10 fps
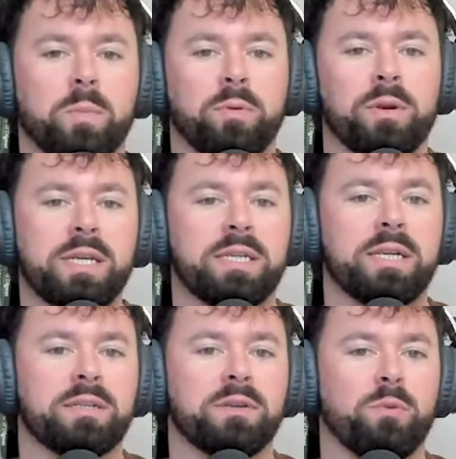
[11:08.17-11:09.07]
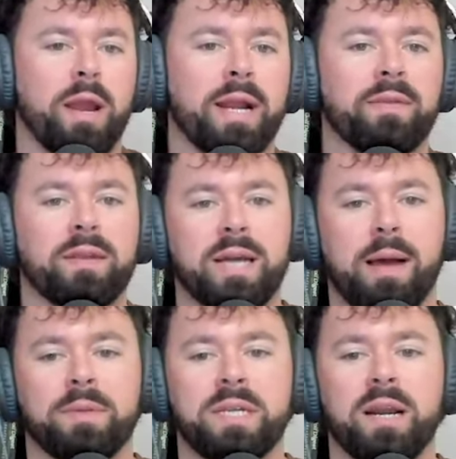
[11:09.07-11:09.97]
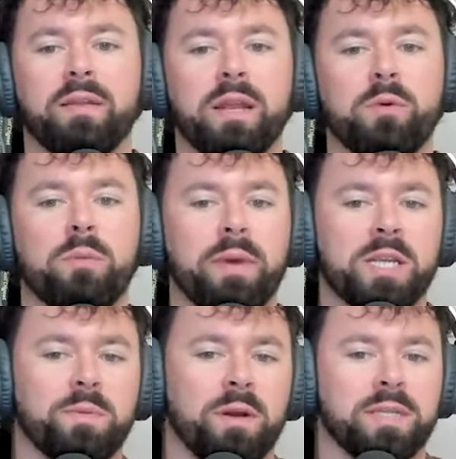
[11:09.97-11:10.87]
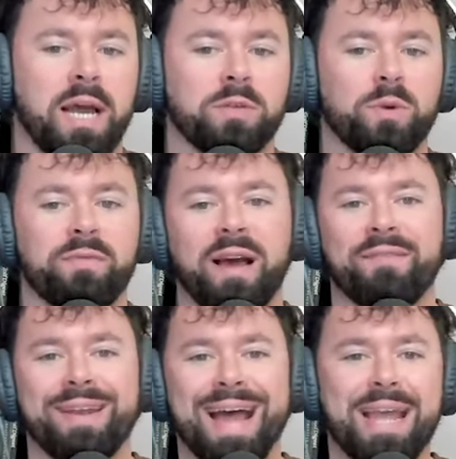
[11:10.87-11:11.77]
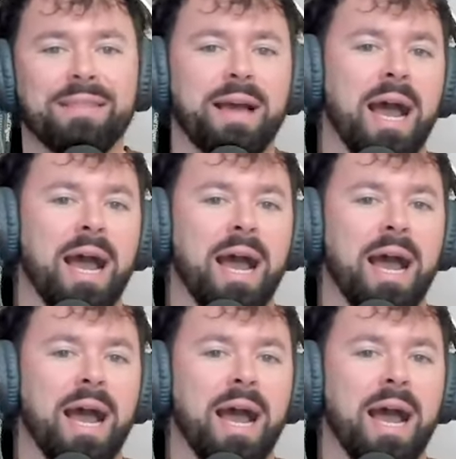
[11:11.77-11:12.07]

preseason rank in the top 10 of the D1 baseball, top 25, ninth.